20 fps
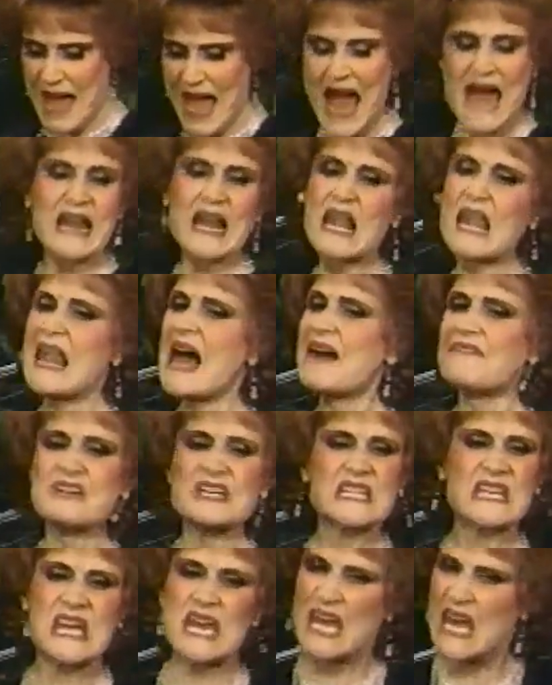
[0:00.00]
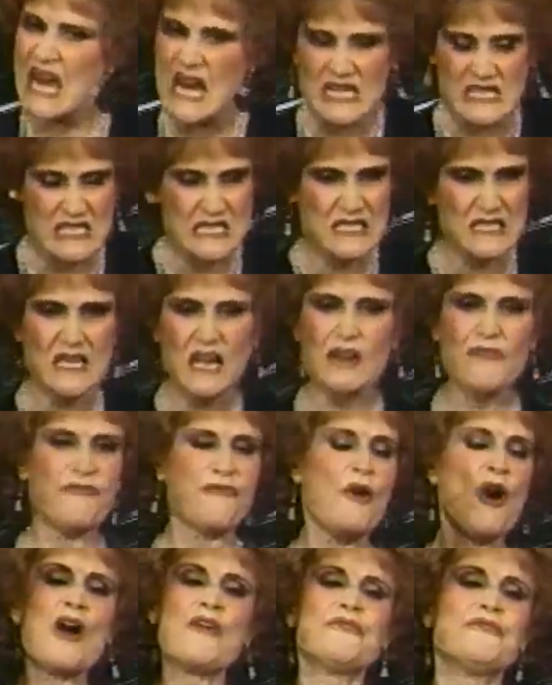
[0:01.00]
had 11 kids, little
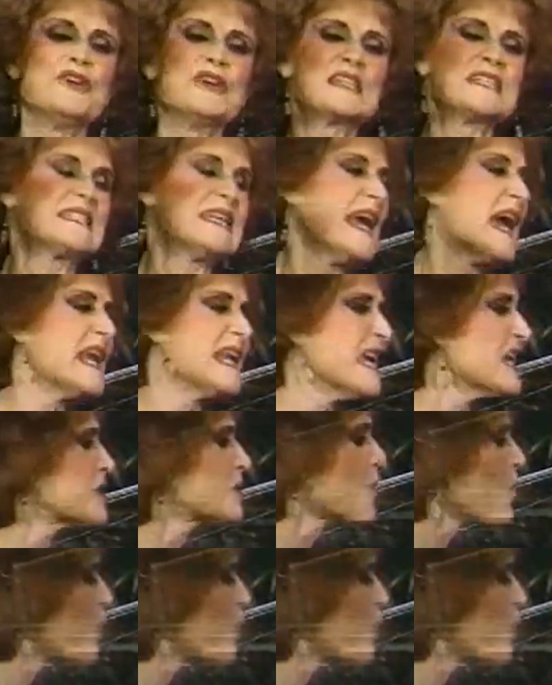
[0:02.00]
4-foot-10-inch